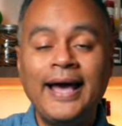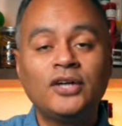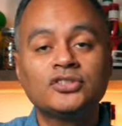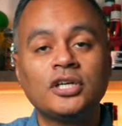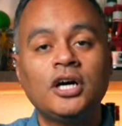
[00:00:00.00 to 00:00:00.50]

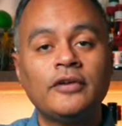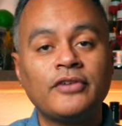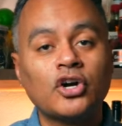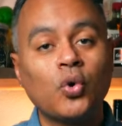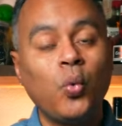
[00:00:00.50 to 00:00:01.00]
ounce
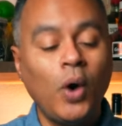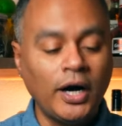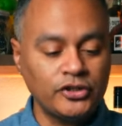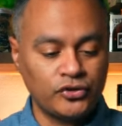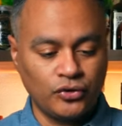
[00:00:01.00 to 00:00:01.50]
of
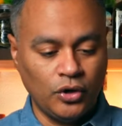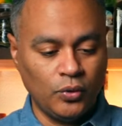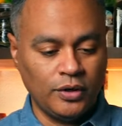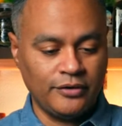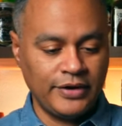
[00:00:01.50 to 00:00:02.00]
Cointreau.